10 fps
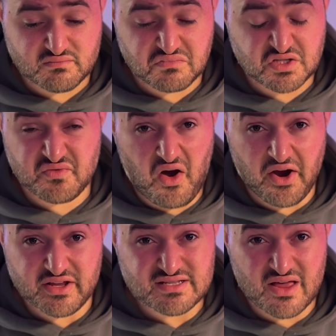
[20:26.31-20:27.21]
it's
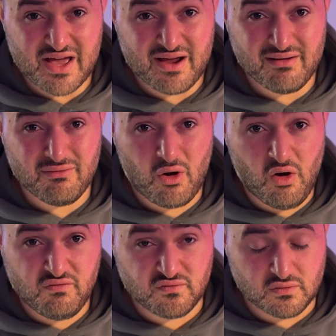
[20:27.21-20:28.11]
fine, it's not that
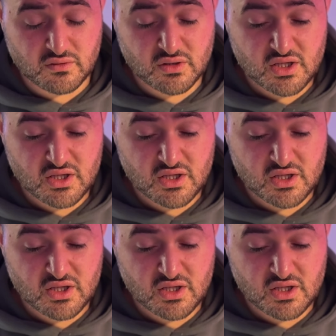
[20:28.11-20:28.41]
awful.